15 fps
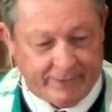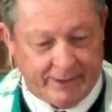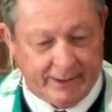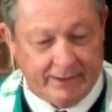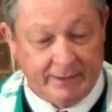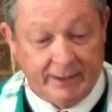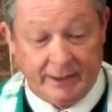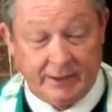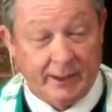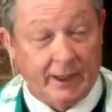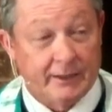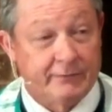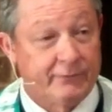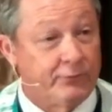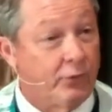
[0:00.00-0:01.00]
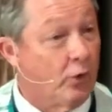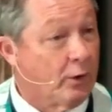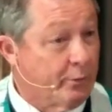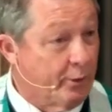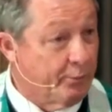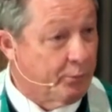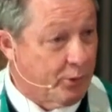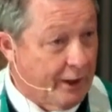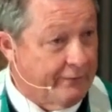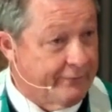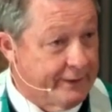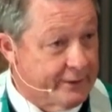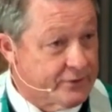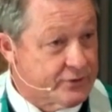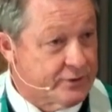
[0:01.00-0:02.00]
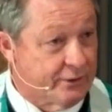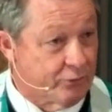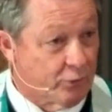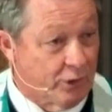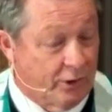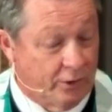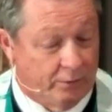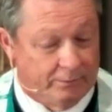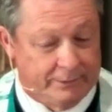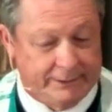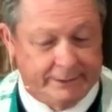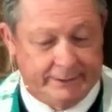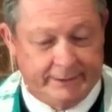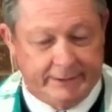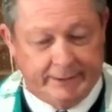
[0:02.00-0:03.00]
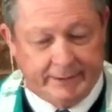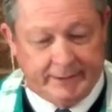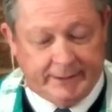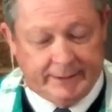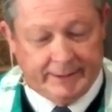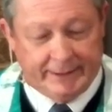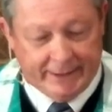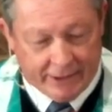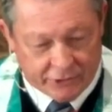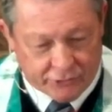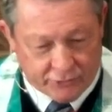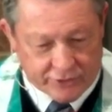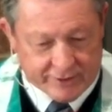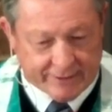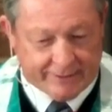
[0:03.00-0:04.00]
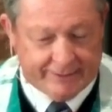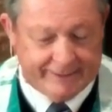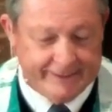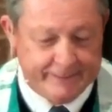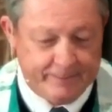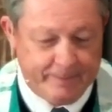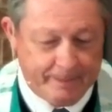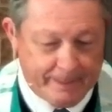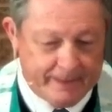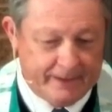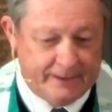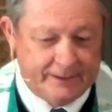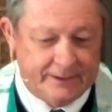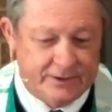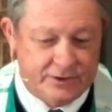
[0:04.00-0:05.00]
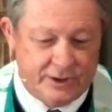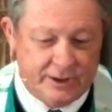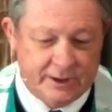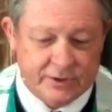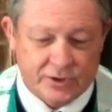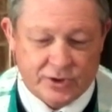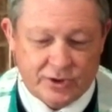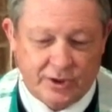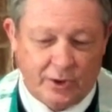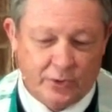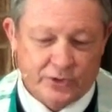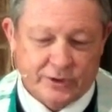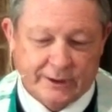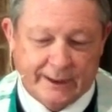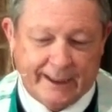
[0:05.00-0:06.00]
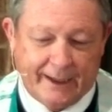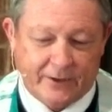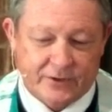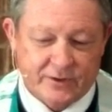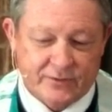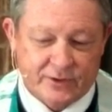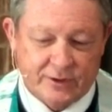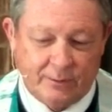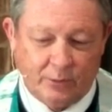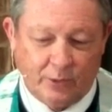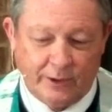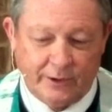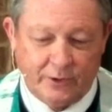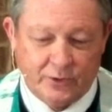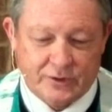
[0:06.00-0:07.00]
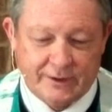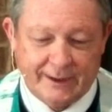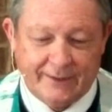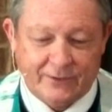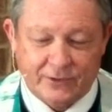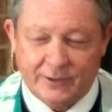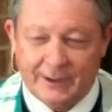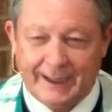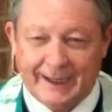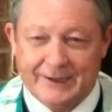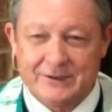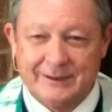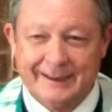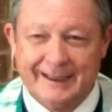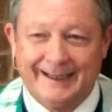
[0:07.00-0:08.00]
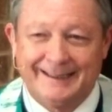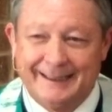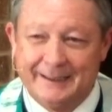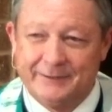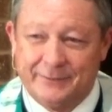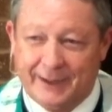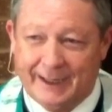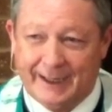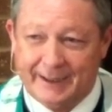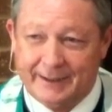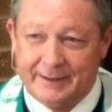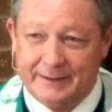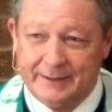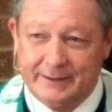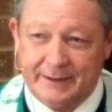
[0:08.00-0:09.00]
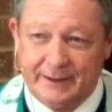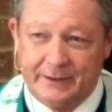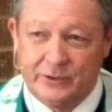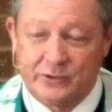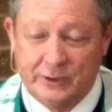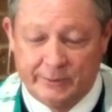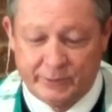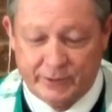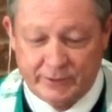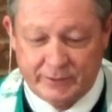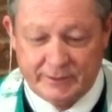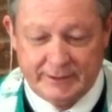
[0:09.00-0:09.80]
and not a formal province of Rome. Interestingly, Jesus goes to the house of someone who's never actually identified in the scripture.